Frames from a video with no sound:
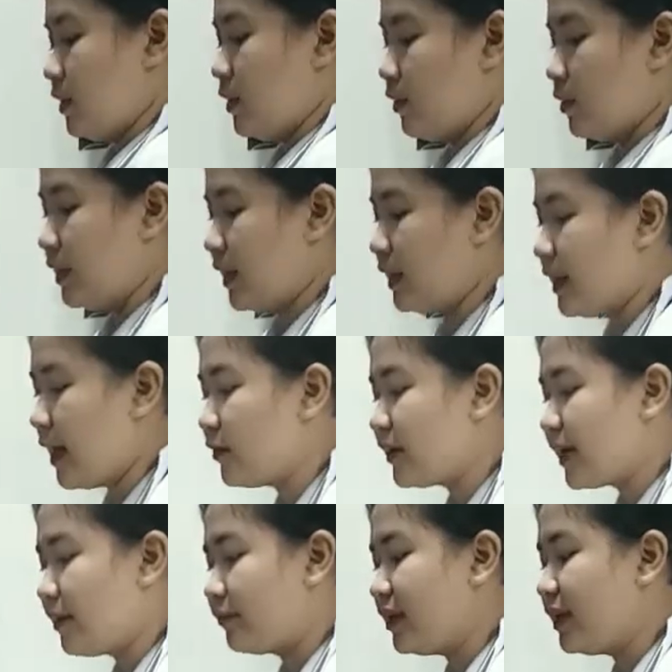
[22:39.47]
Okay, now
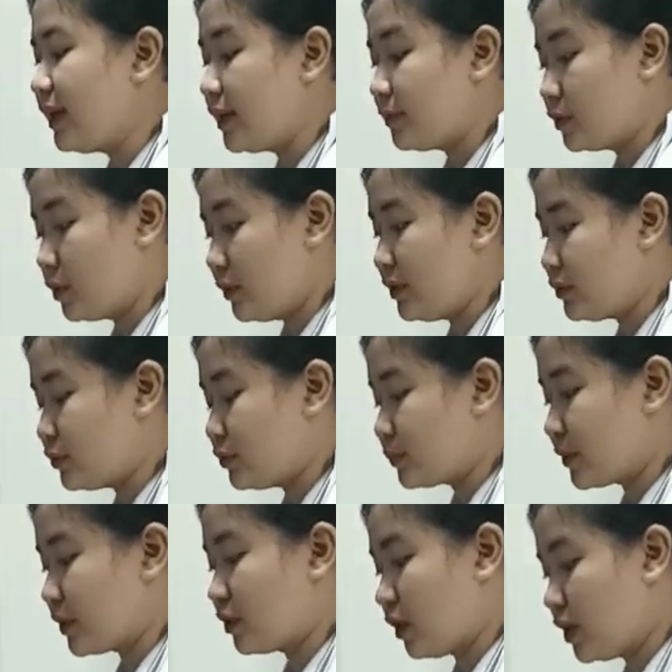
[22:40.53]
Kevin, I am going to
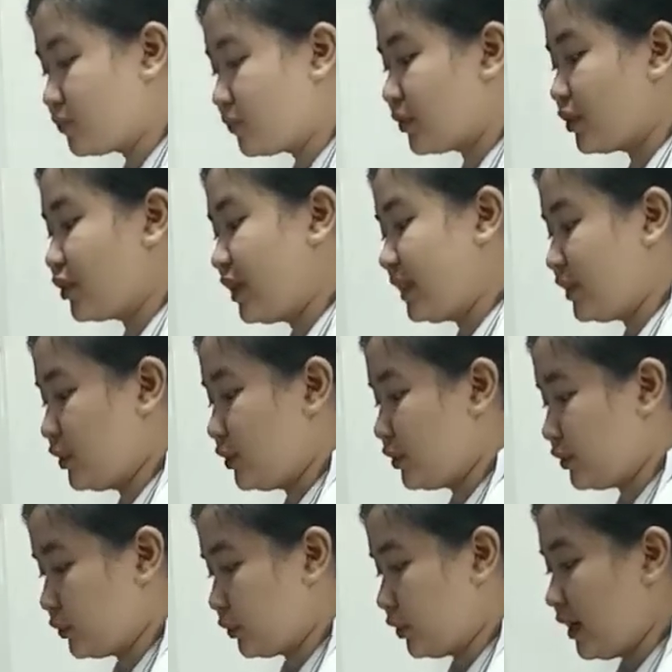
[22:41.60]
percuss for your
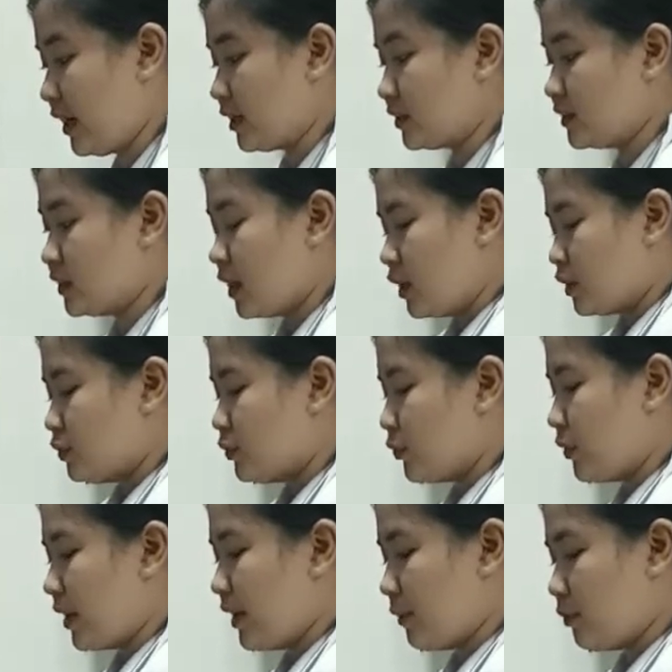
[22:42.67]
anterior thorax.
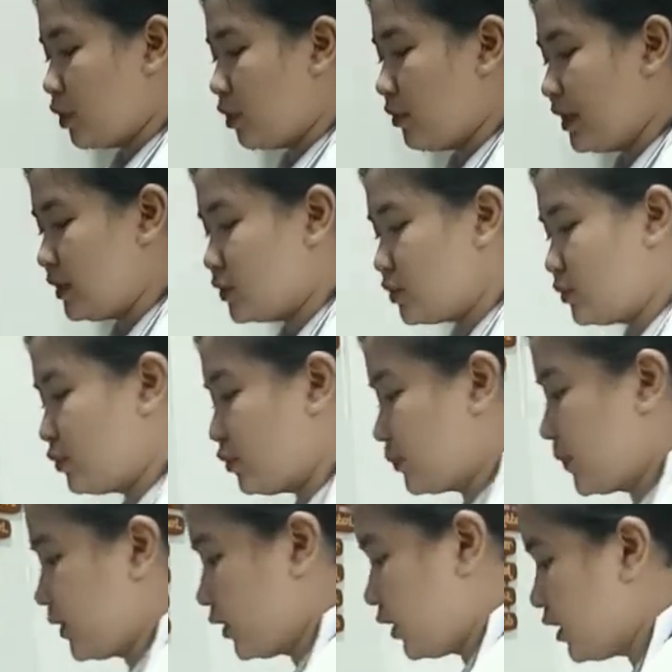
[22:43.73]
So I am going to
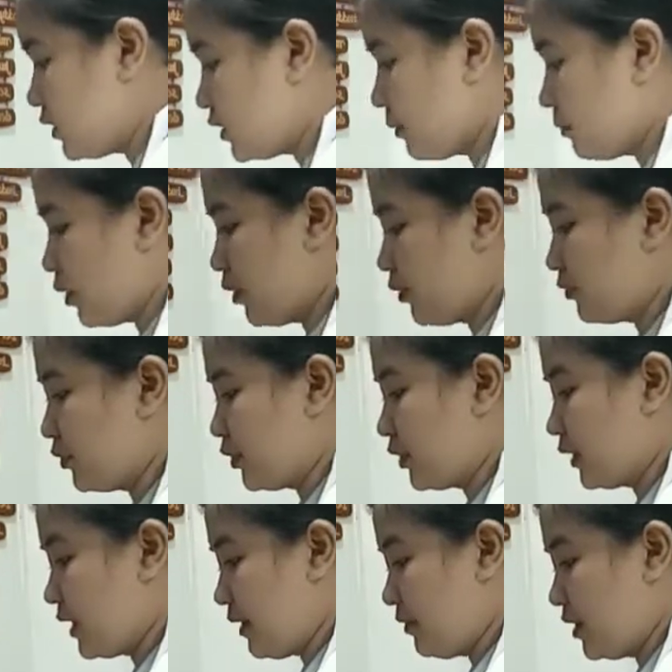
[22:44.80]
percuss above your
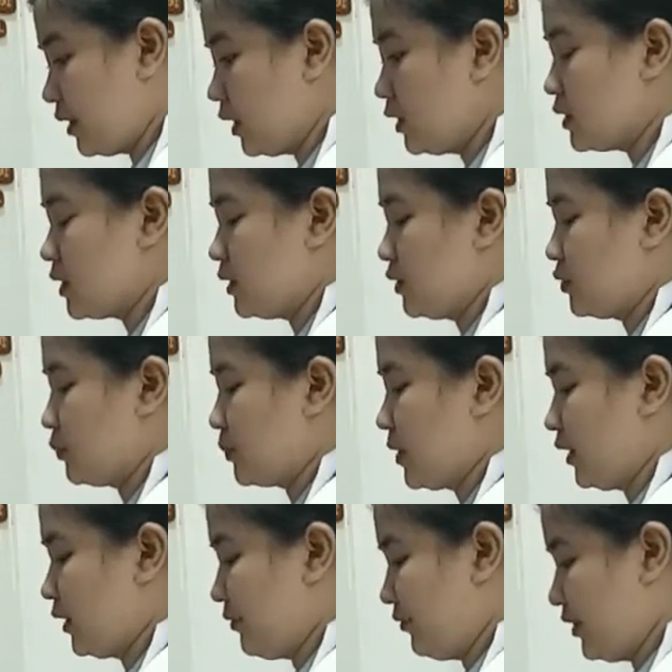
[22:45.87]
clavicles in the
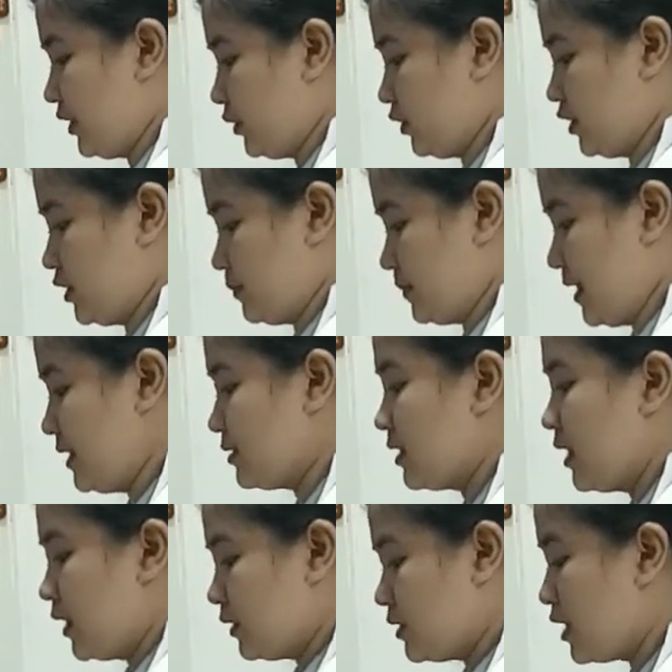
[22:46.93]
supraclavicular space
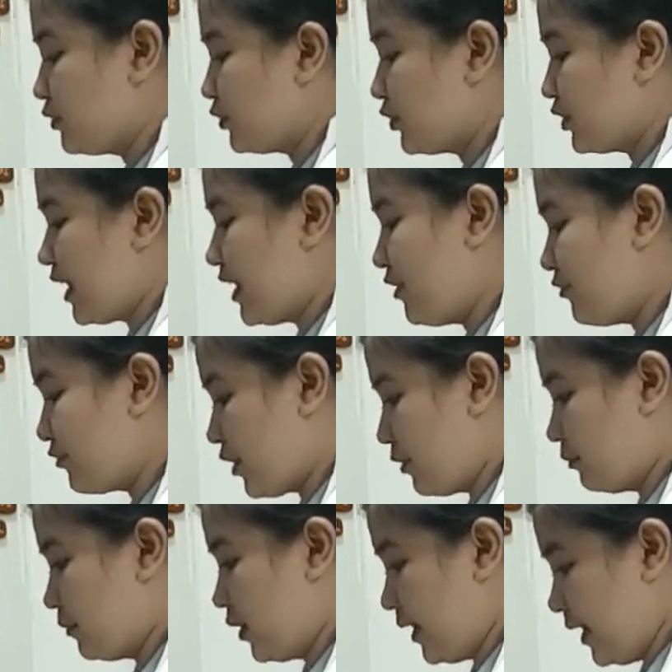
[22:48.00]
down to your
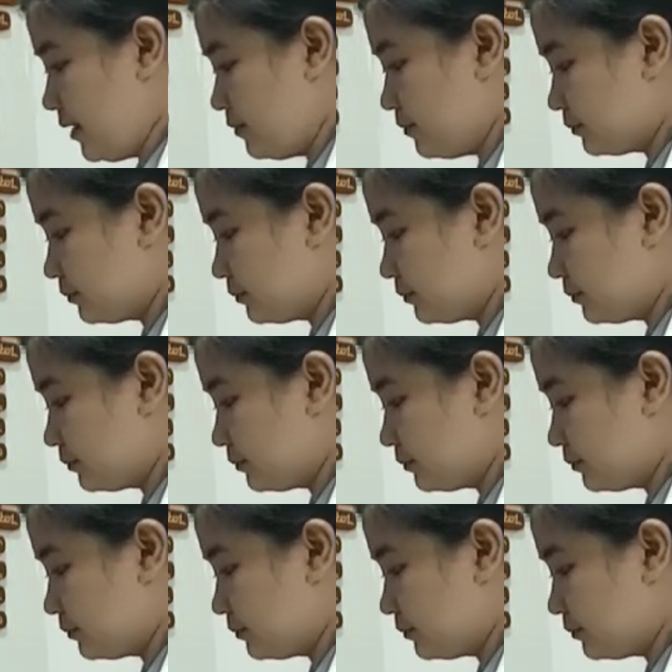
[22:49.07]
diaphragm, okay?